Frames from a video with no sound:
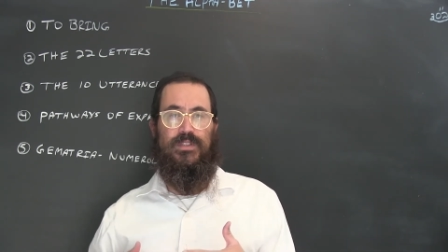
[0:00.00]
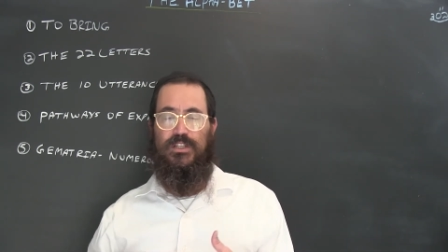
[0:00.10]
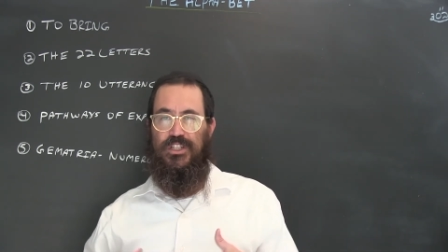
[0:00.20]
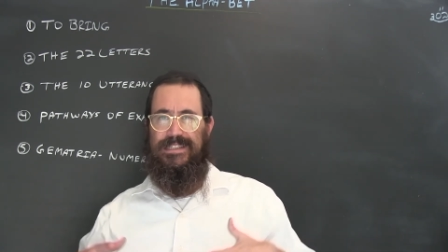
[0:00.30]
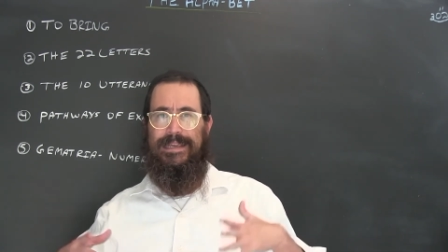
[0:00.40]

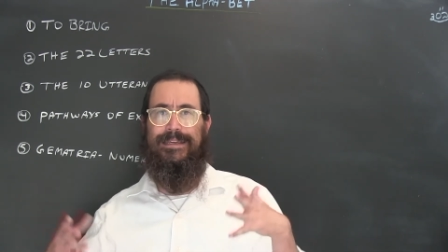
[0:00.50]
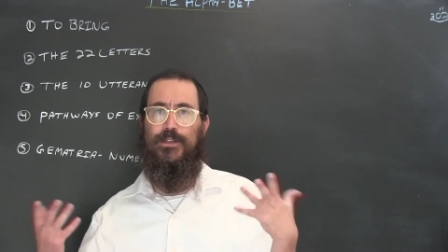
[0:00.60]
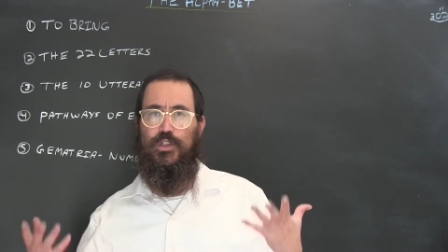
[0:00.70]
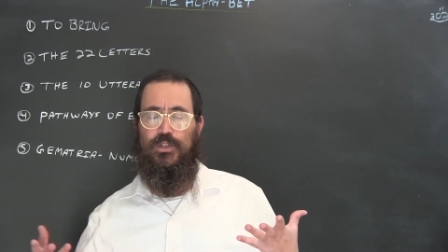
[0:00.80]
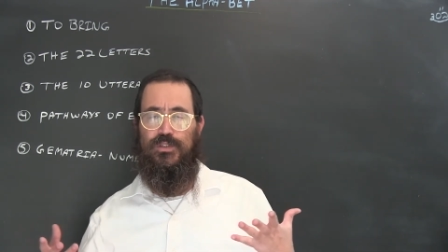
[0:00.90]
such as
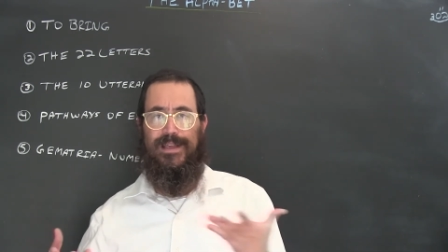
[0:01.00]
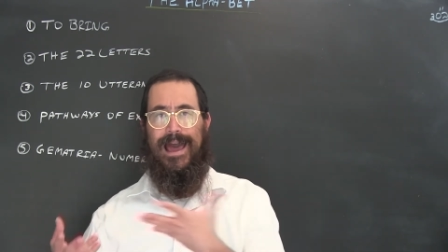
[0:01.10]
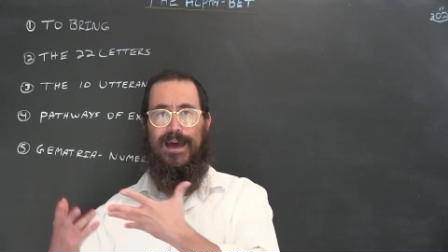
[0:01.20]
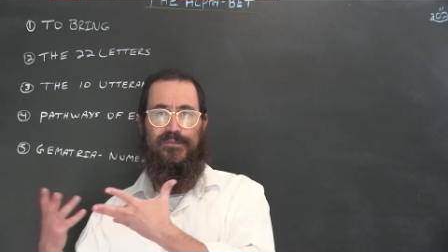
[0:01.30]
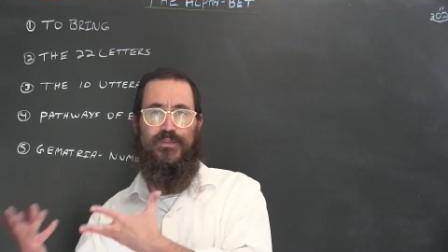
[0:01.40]
angels
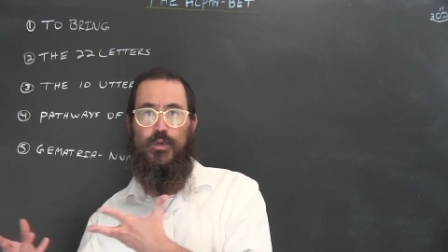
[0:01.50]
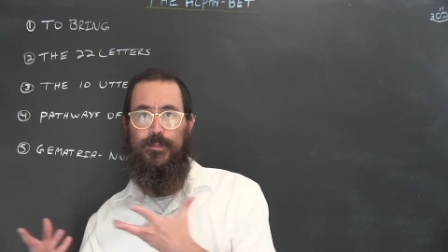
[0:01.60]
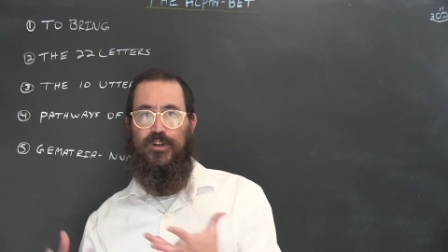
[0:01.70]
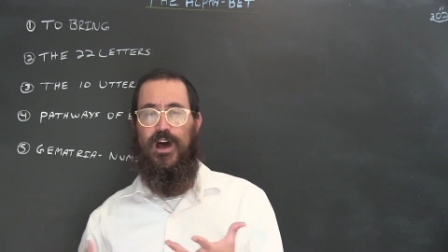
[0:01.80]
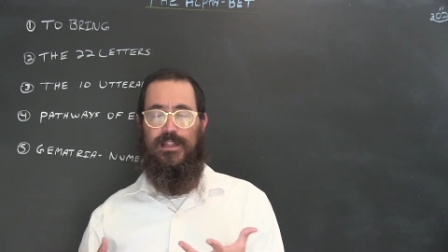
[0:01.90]
have
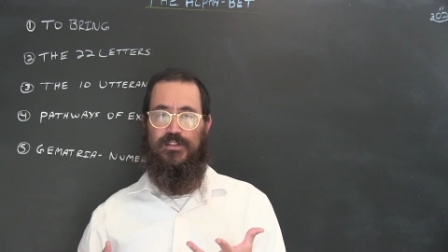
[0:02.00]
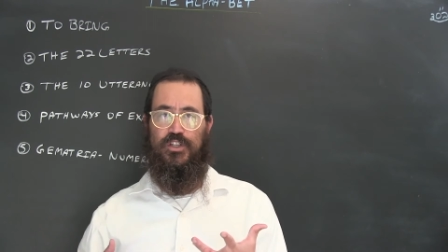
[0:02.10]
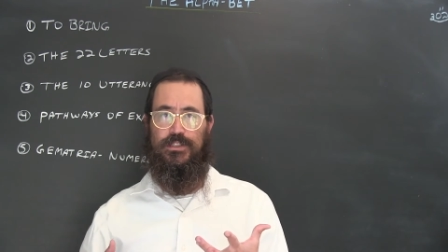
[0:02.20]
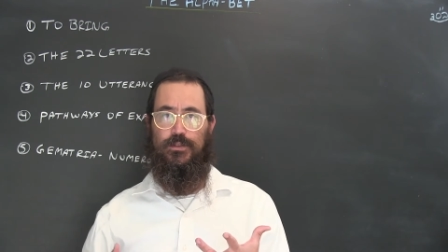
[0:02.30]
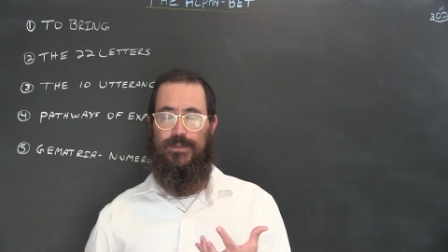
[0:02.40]

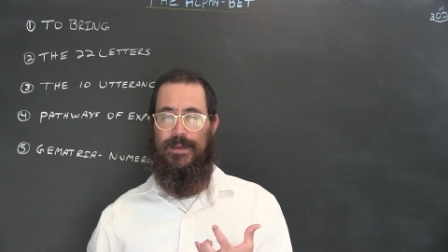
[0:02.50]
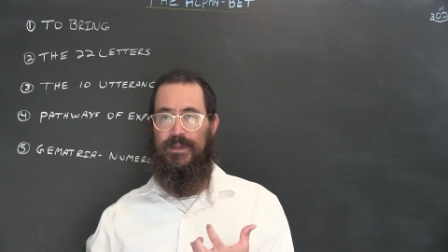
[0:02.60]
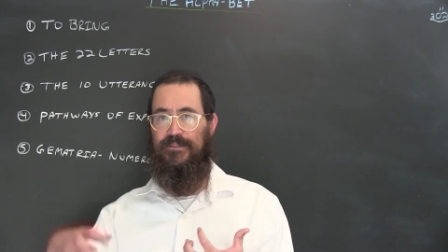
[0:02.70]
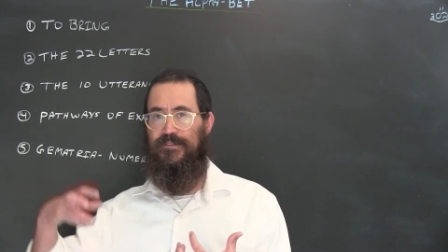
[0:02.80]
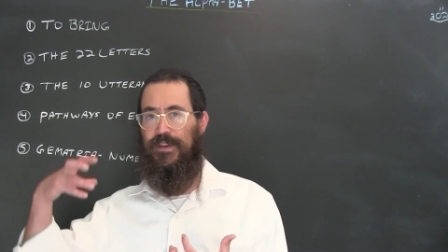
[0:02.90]
numerology to them,
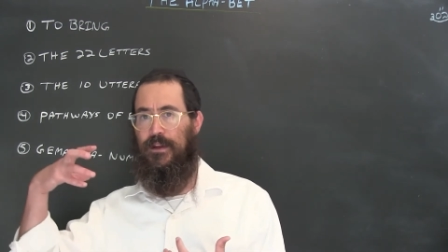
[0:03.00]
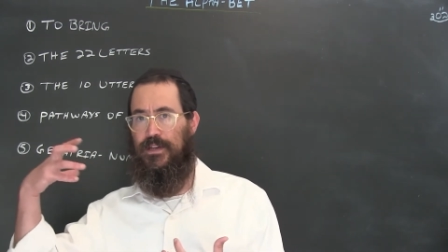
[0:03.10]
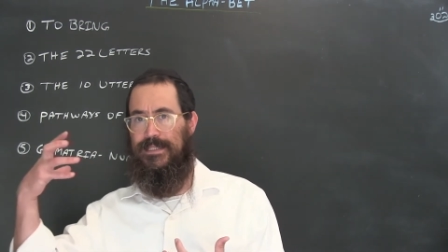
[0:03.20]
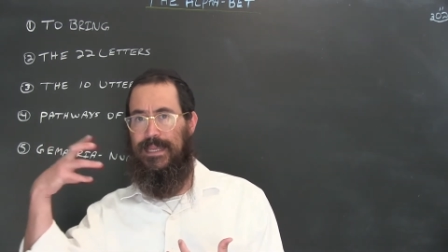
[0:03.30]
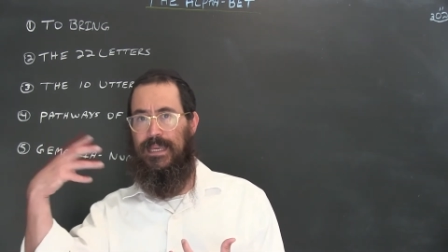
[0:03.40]
and
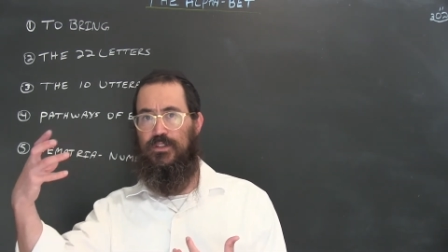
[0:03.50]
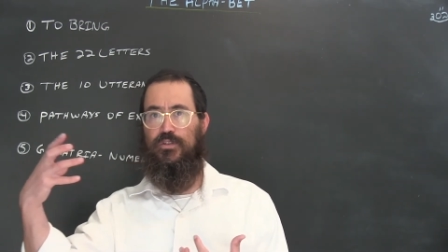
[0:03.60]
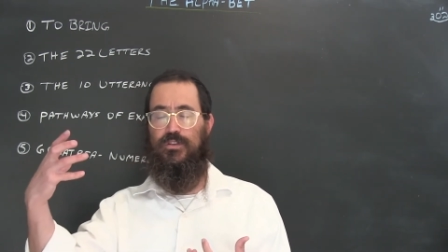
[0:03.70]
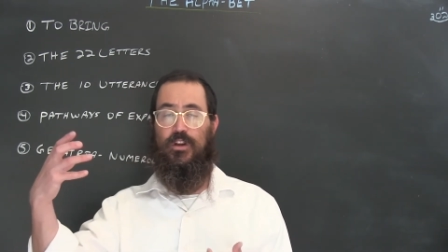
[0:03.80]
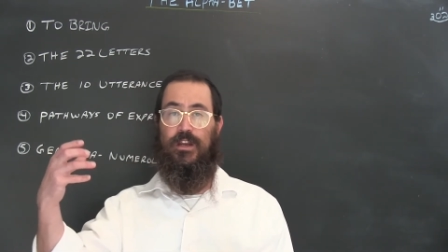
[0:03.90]
various
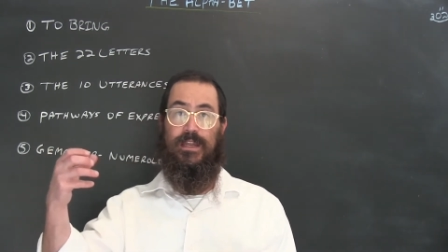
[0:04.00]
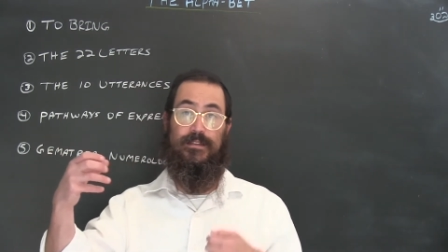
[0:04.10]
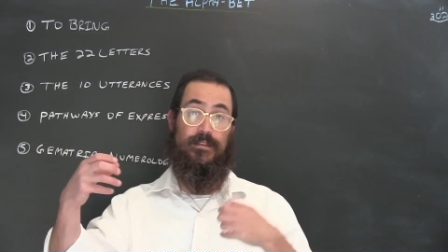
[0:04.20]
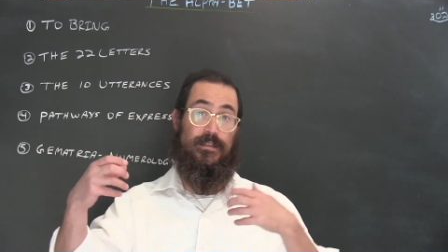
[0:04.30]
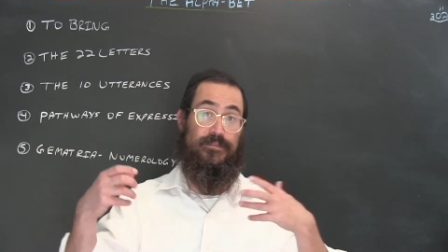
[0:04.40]
angels are
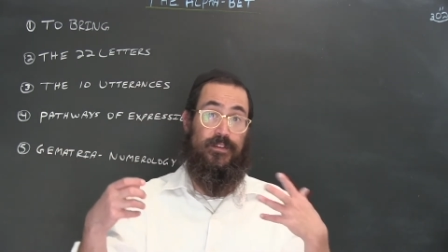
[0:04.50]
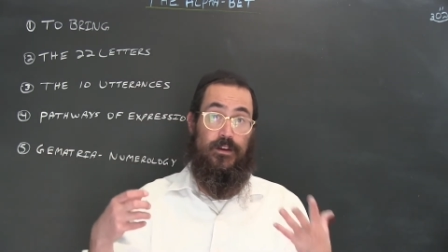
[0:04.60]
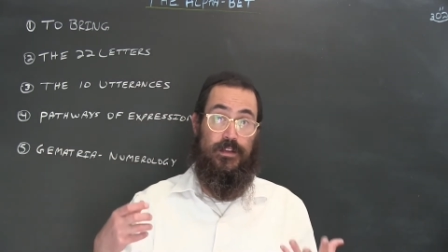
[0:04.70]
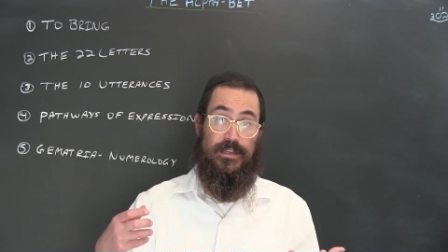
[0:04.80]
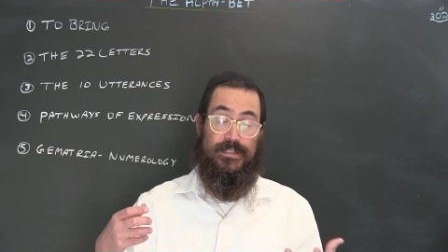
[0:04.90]
connected to
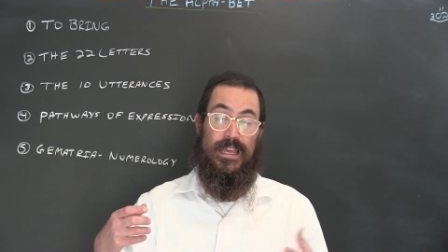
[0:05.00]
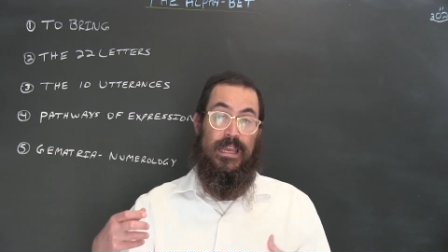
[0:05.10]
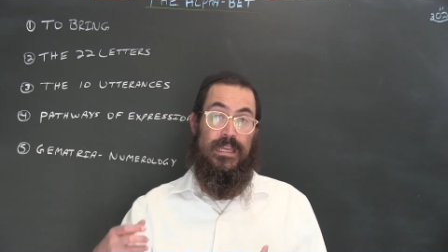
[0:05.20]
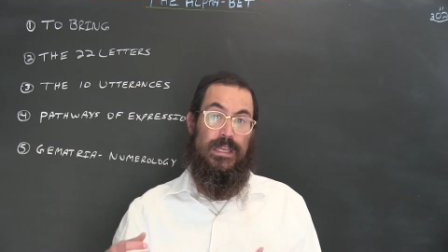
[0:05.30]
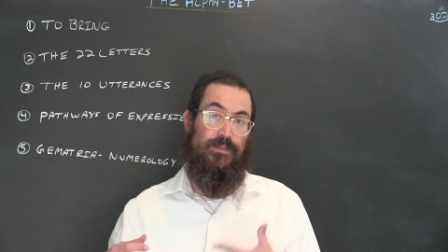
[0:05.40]
various
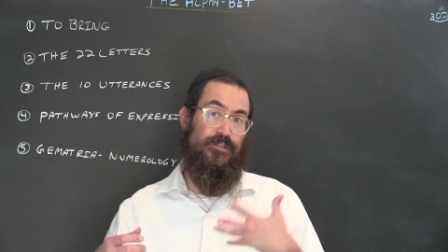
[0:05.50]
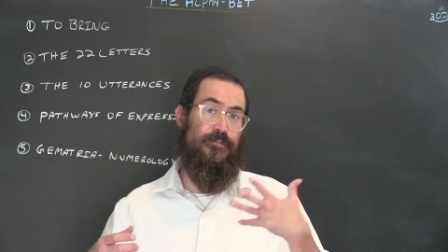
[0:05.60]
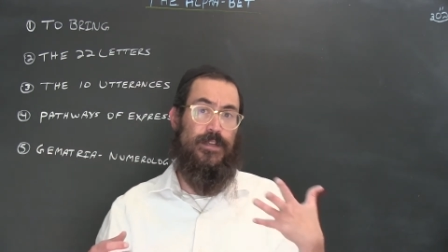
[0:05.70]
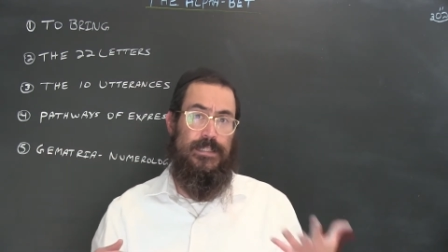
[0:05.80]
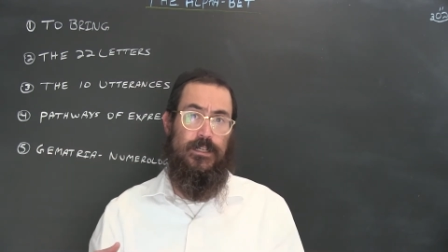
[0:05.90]
even
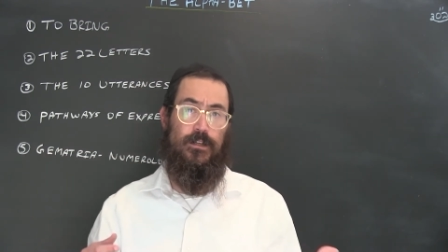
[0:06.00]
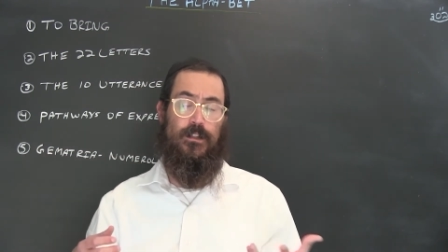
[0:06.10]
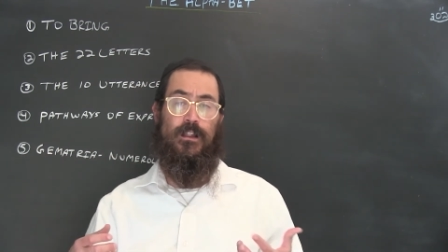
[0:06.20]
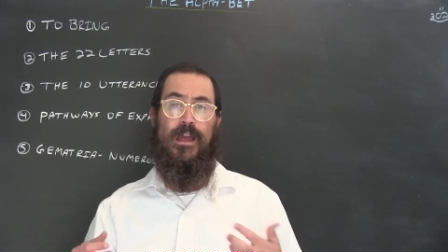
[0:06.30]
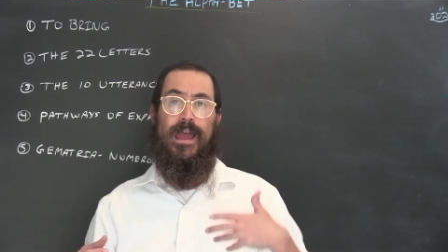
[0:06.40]
physical